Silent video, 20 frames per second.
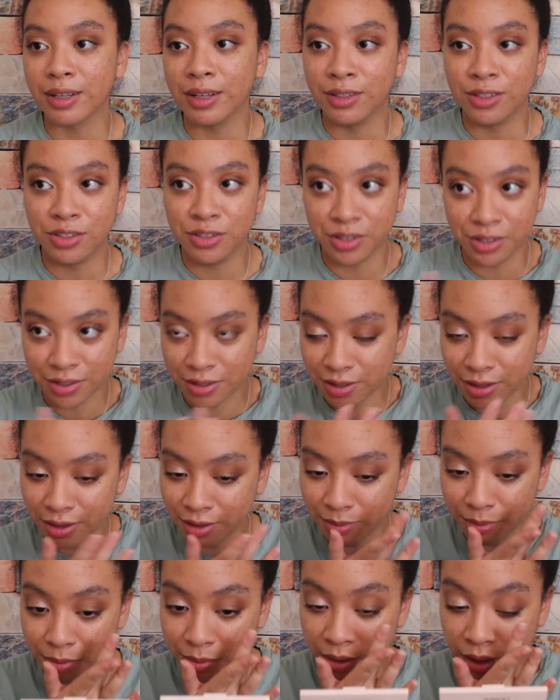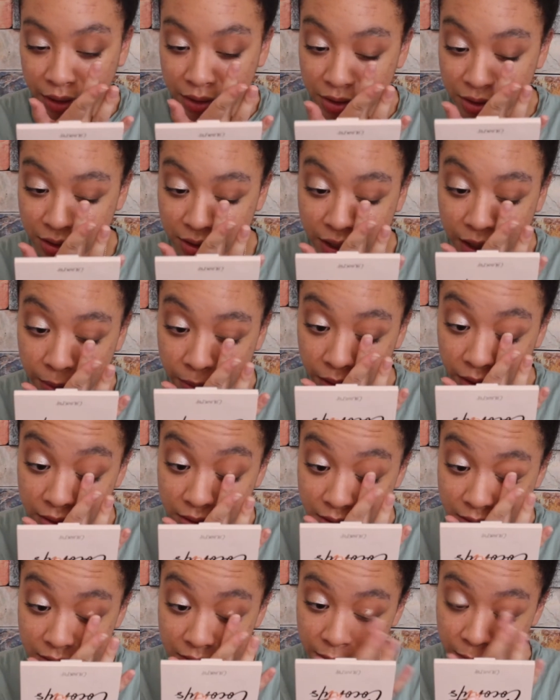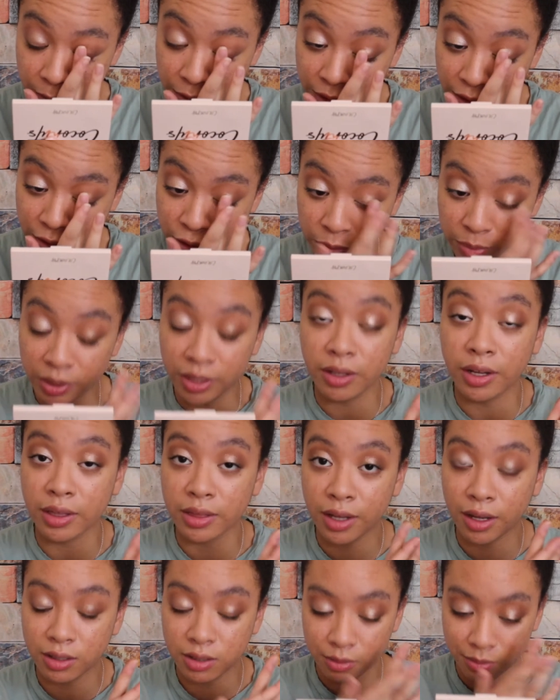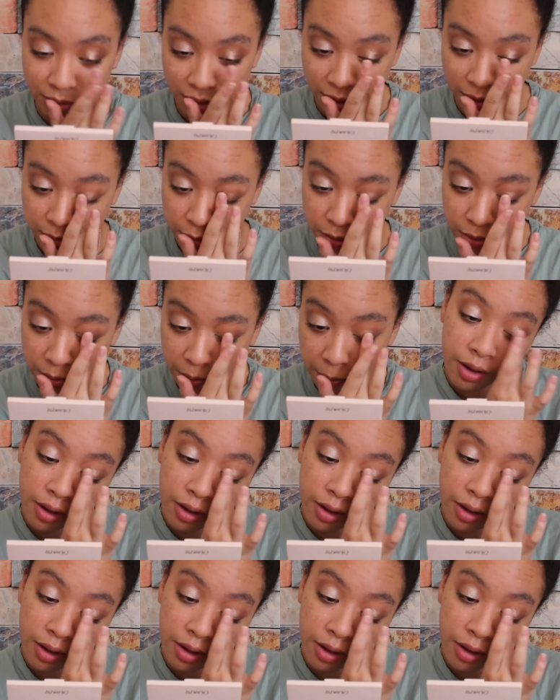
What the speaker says: It's just that's just how it is. I really do be like that sometimes.